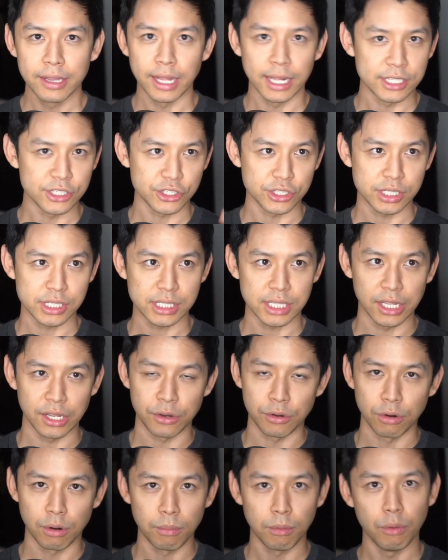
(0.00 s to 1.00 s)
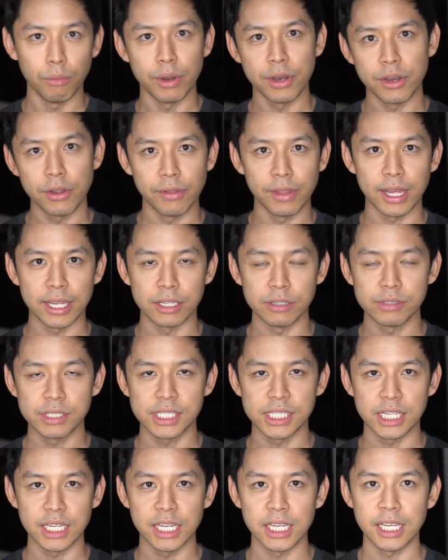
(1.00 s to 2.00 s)
that's just the normal window that you
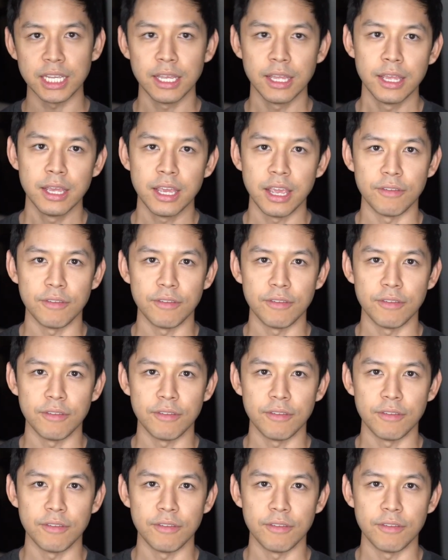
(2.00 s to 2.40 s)
see.